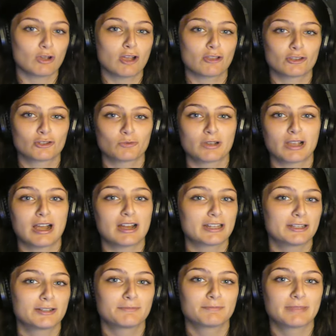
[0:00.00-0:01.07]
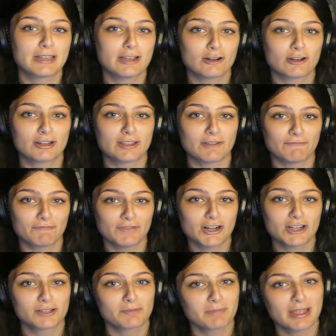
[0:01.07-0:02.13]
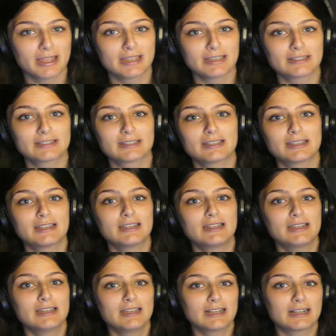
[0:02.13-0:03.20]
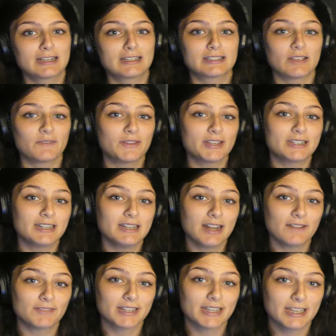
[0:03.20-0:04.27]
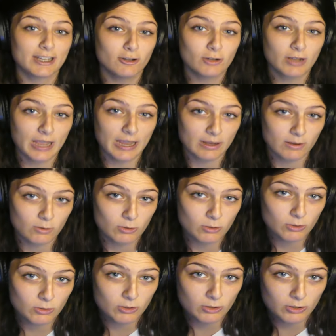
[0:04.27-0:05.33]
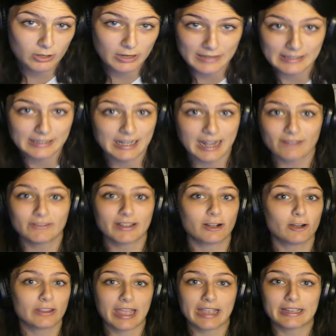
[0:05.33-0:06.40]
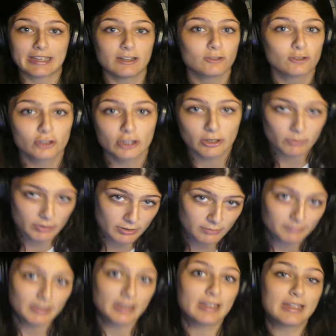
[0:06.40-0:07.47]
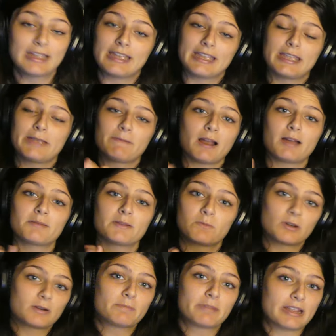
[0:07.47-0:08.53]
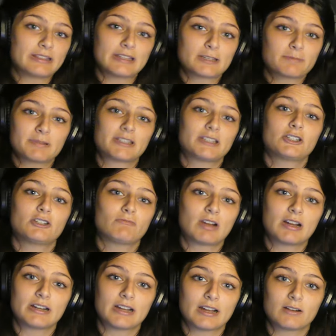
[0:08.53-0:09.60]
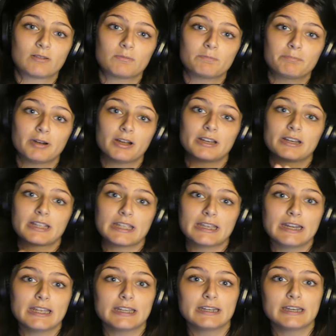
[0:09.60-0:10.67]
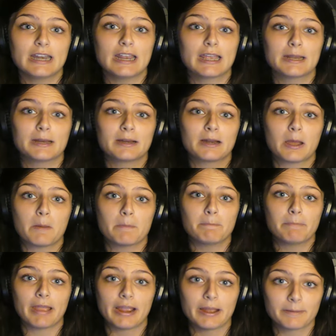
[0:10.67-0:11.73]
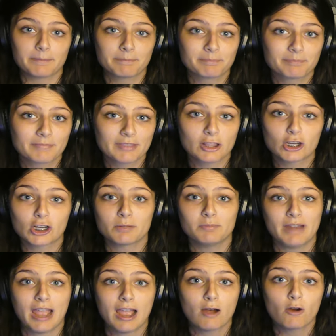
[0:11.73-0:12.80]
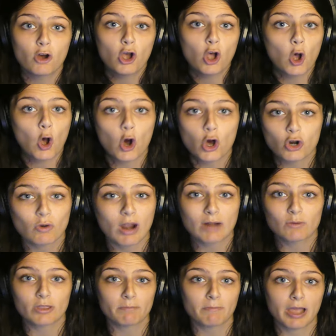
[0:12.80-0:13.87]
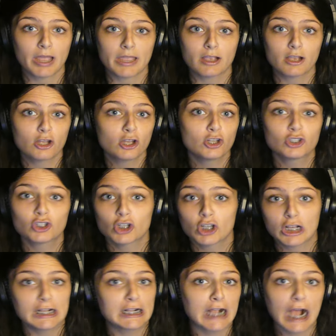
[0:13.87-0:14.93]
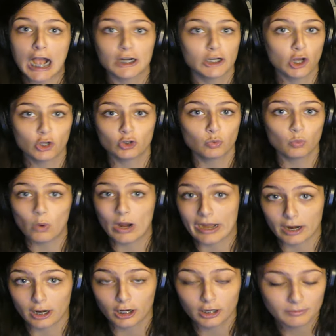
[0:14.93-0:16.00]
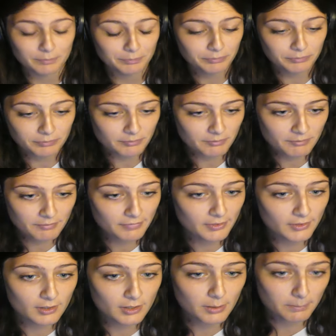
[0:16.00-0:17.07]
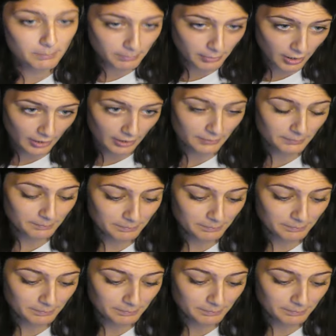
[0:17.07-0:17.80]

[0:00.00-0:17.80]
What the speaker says: health is what got him here in the first place. Because if he didn't have to kill Gale and then have like all that guilt and shit with him, he probably wouldn't be in this position right now. But he did, and bam. Look at him now, on a ride with Mike to God knows where. But